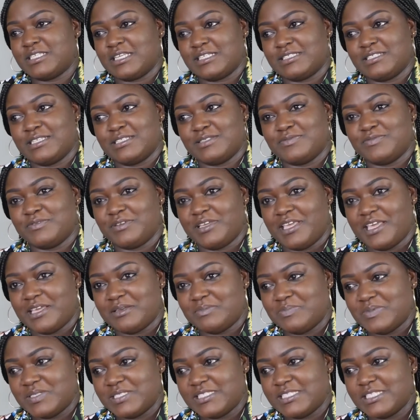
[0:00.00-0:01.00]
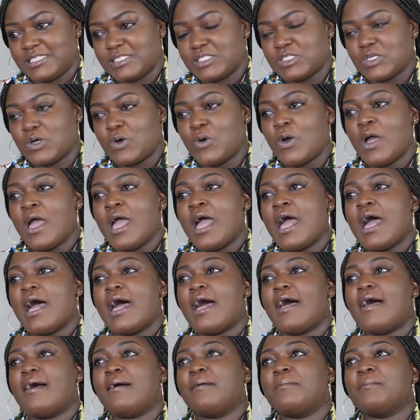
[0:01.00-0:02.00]
successful cake business. So
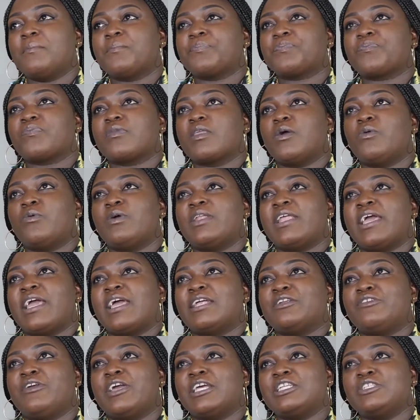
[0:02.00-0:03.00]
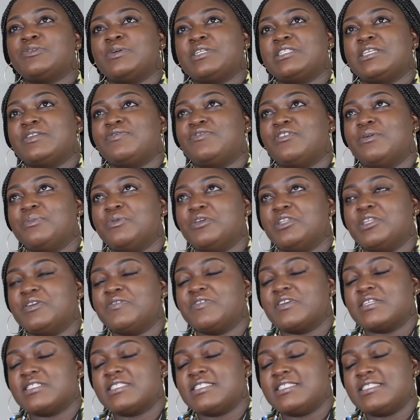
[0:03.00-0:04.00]
when I had graduated from
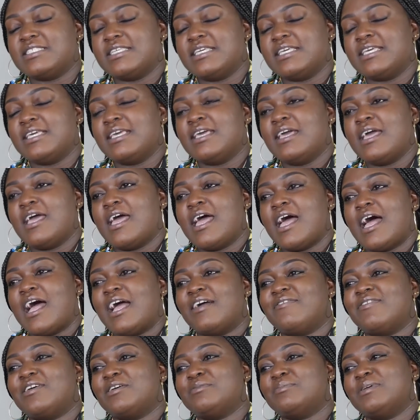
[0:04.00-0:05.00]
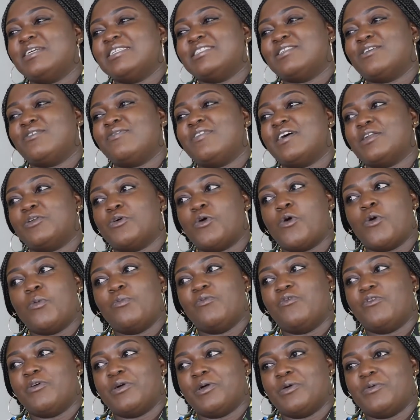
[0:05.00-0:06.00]
university, I found myself at
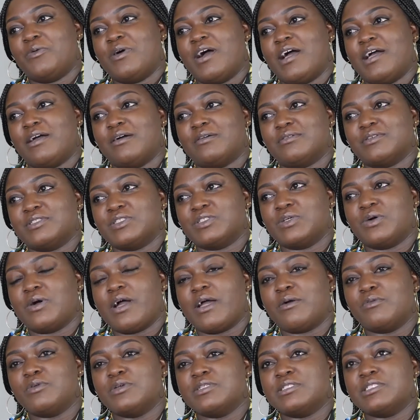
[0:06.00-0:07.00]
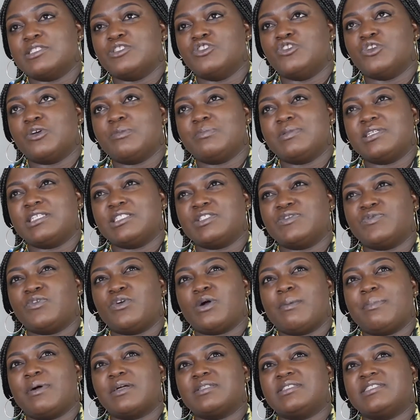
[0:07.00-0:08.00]
home for a while. So I was jobless
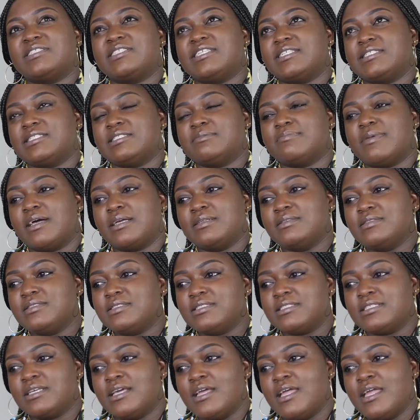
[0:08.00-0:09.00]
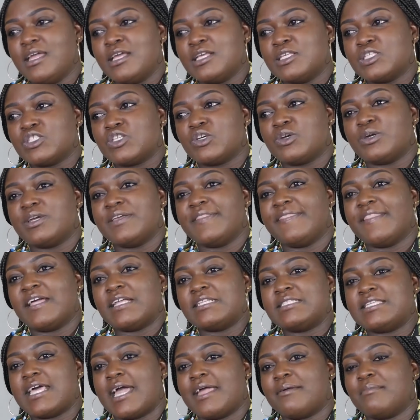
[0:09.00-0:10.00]
for about 6 months. So in
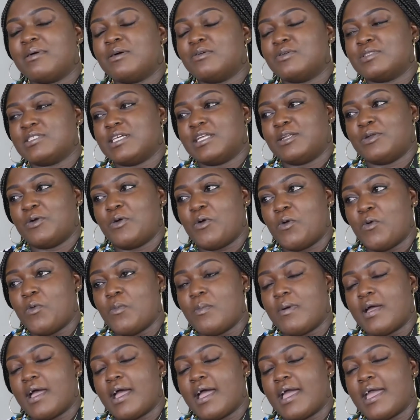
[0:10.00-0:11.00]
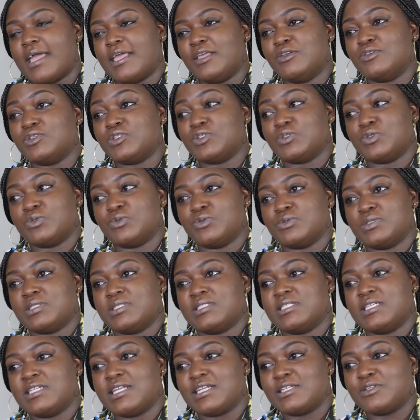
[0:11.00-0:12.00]
that time I was at home, I used to
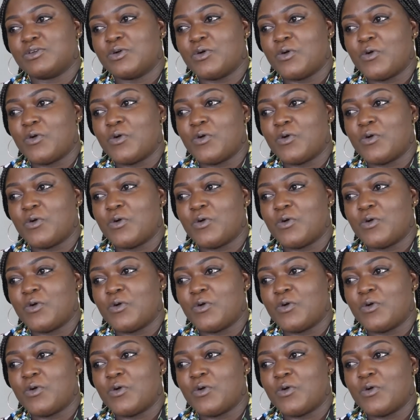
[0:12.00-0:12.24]
sit at